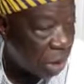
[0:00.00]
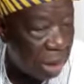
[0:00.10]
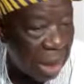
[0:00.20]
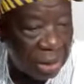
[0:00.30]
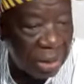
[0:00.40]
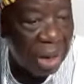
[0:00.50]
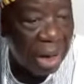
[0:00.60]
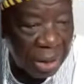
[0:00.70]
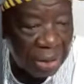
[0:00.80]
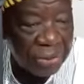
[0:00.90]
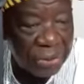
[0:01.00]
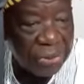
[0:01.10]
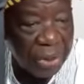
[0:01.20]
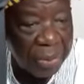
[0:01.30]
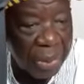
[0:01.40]
Nigeria health
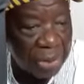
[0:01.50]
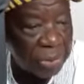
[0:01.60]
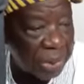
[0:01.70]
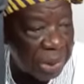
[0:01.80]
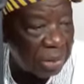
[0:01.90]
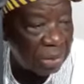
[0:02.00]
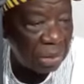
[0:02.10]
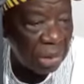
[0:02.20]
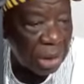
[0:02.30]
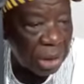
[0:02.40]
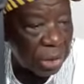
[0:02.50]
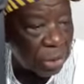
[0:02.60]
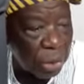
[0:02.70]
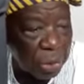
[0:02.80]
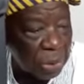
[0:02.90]
system has been in
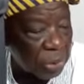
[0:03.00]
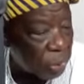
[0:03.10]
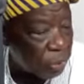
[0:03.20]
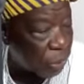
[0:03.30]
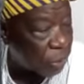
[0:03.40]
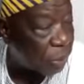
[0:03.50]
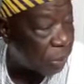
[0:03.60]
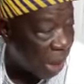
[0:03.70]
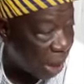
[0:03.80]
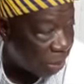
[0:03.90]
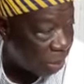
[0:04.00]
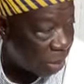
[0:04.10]
comatose for some time.